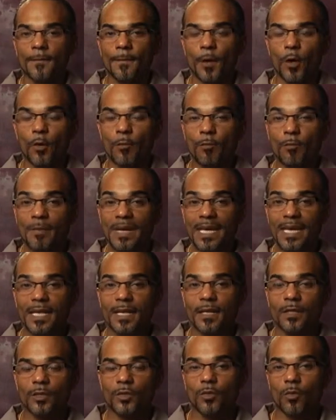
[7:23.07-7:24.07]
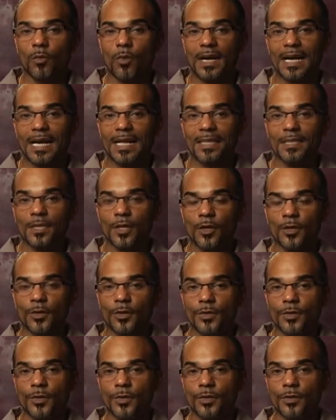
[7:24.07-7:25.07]
obedient to what I tell
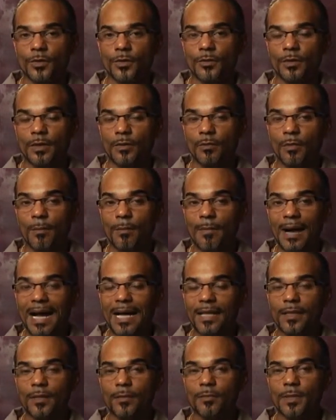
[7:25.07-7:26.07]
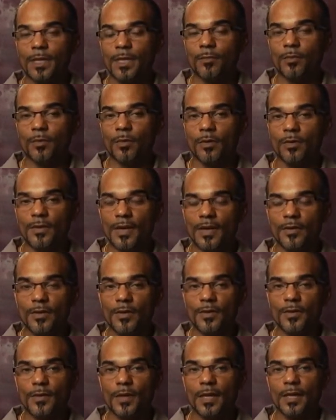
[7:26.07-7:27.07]
you to do and remind the people of
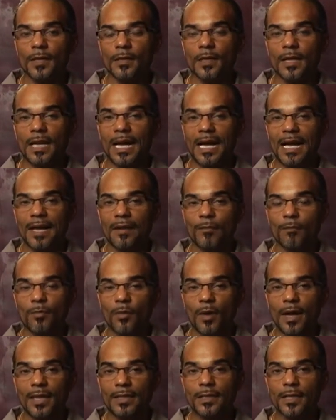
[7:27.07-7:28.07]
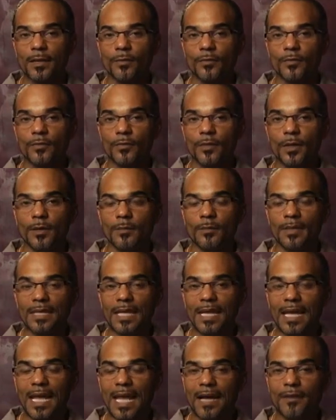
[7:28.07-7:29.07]
everything that I have brought them from, and
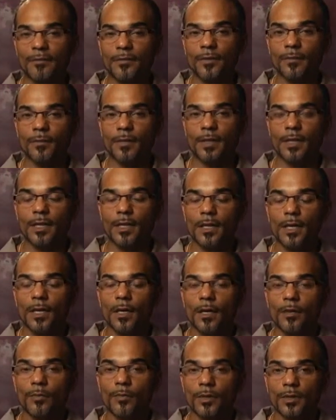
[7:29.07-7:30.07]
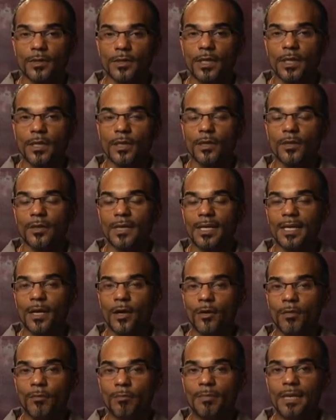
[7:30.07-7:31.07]
they have to be particularly
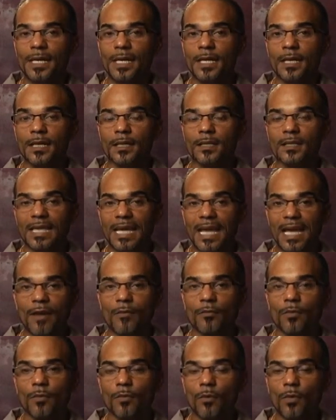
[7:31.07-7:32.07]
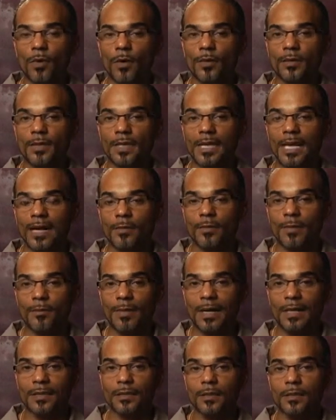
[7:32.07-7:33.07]
obedient to every word that I'm
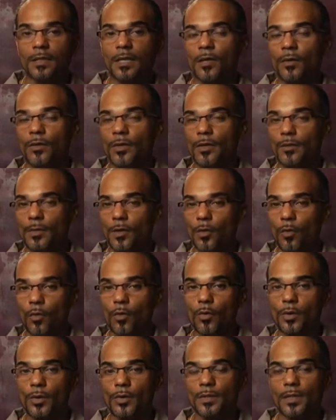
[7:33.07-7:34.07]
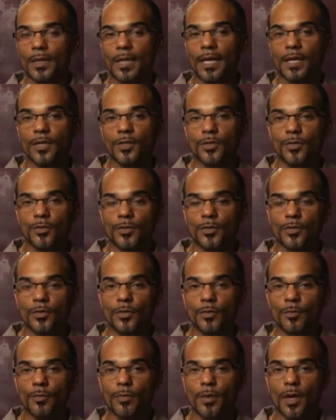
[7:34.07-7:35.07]
about to tell them in order to enter into
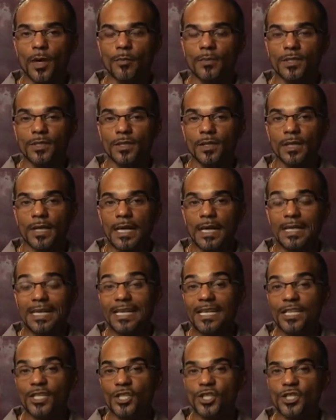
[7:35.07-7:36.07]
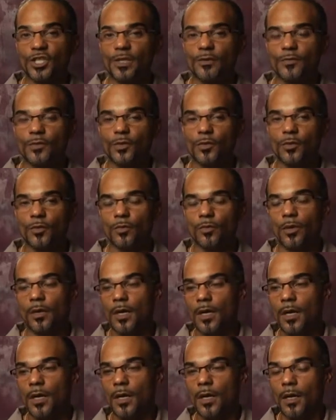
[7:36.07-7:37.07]
the Promised Land. And then shift to
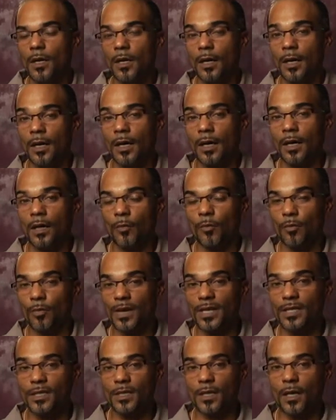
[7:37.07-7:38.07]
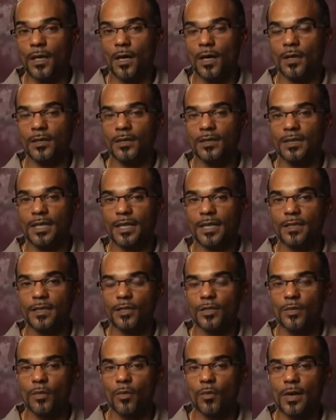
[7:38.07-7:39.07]
our present context
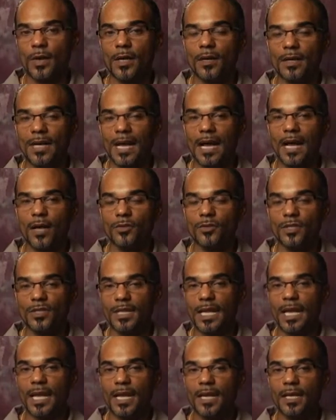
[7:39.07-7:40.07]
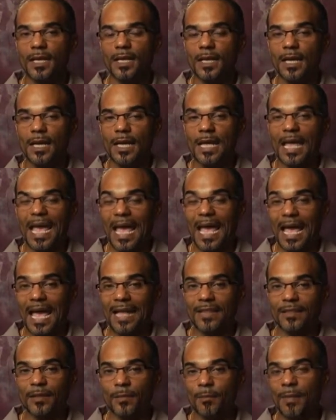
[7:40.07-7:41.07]
is that we are now standing
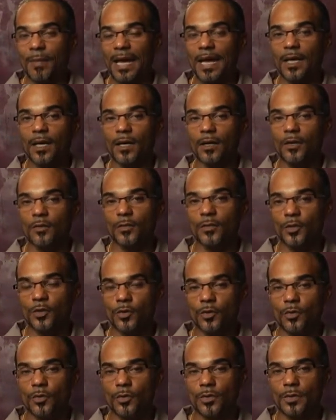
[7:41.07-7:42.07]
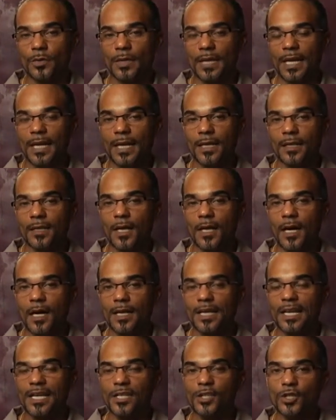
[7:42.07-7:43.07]
at the bank of the Jordan, and
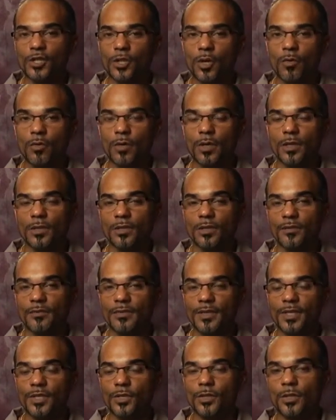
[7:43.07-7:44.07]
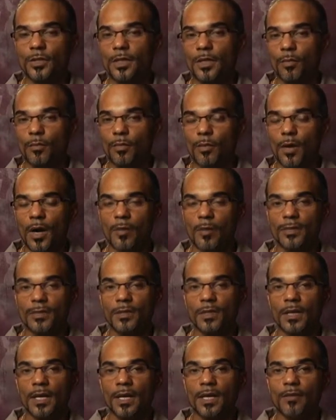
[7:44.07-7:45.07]
God has shown us the vision and the
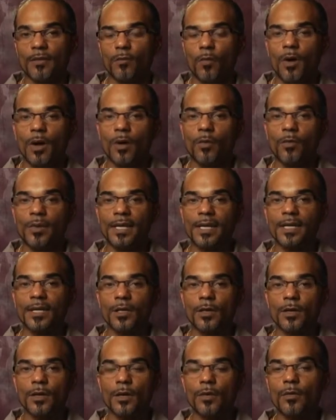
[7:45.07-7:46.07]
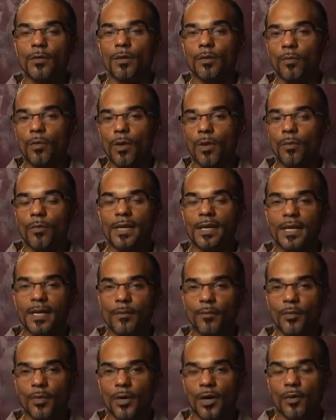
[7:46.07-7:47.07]
Promised Land of where we can go and what we
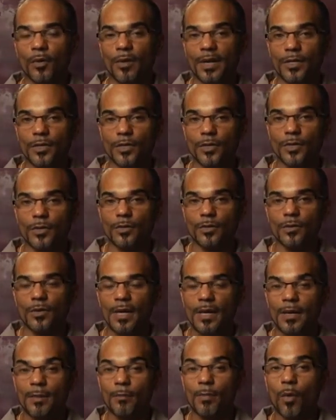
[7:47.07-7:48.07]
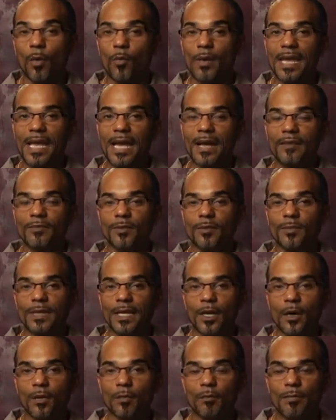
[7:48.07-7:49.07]
can progress to, but we have to
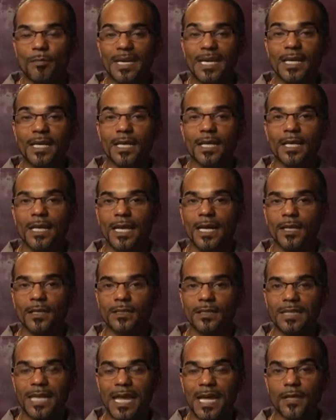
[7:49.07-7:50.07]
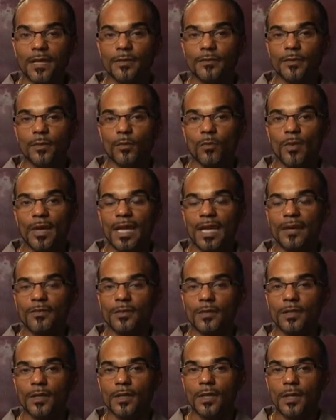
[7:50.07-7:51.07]
be obedient and attentive, and we have
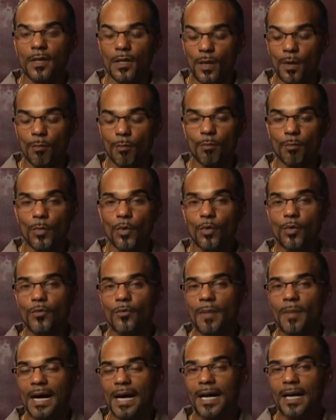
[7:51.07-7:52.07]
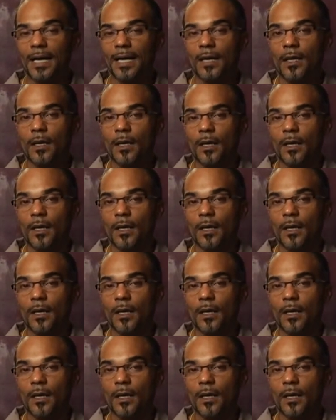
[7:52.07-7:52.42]
to move by